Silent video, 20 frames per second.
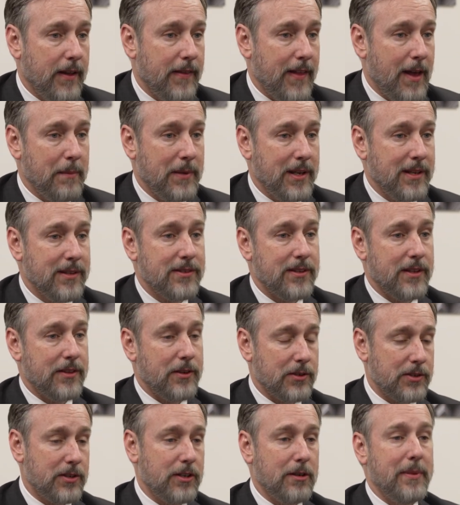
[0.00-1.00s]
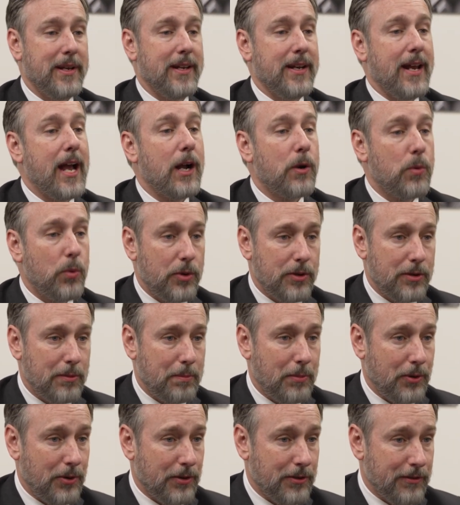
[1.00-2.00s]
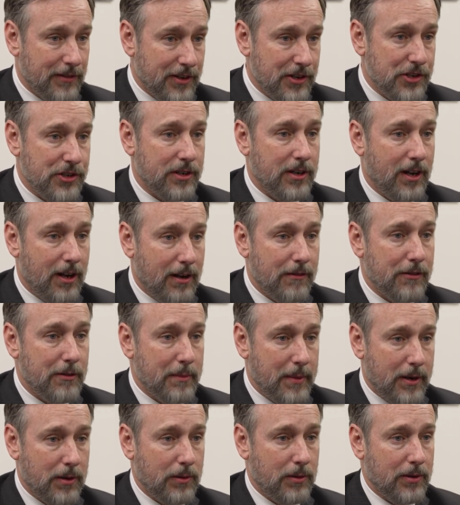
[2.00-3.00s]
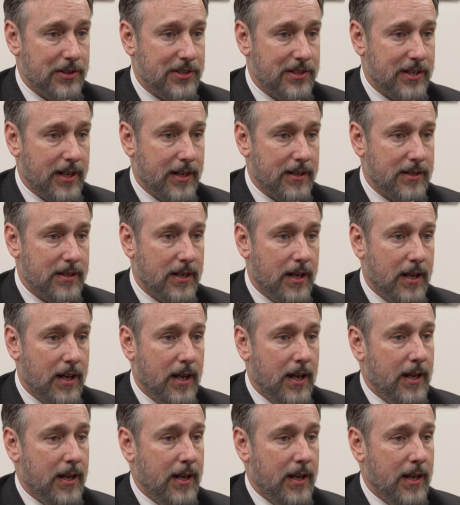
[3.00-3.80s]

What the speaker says: and that means that there's going to be an equitable division of the marital estate.